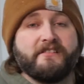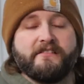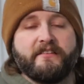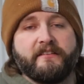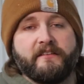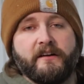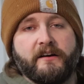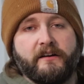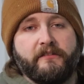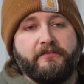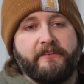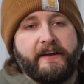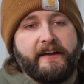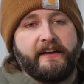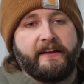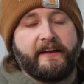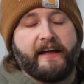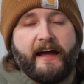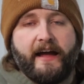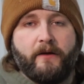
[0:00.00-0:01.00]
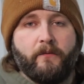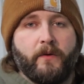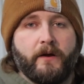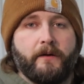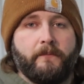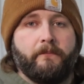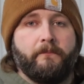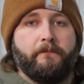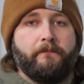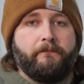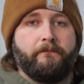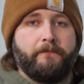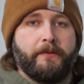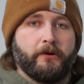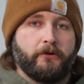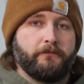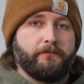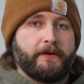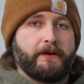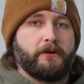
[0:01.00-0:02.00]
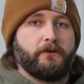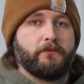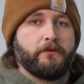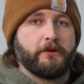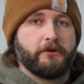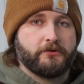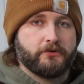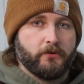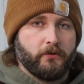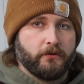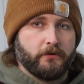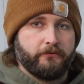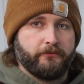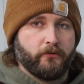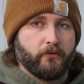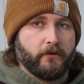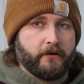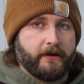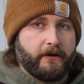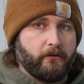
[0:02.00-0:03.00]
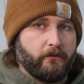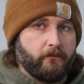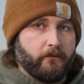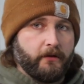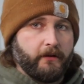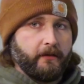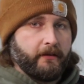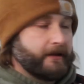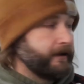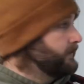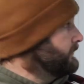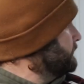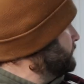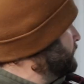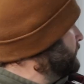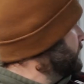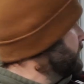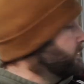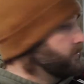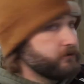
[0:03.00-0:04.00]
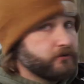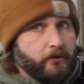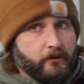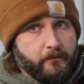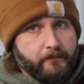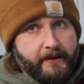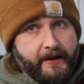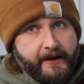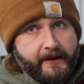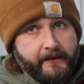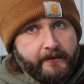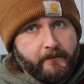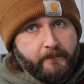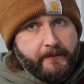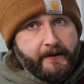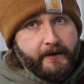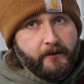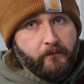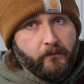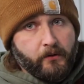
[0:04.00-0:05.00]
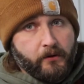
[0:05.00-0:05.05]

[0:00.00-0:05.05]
of stuff, and I want to build my own controller for it. I would really like to put a controller back on the back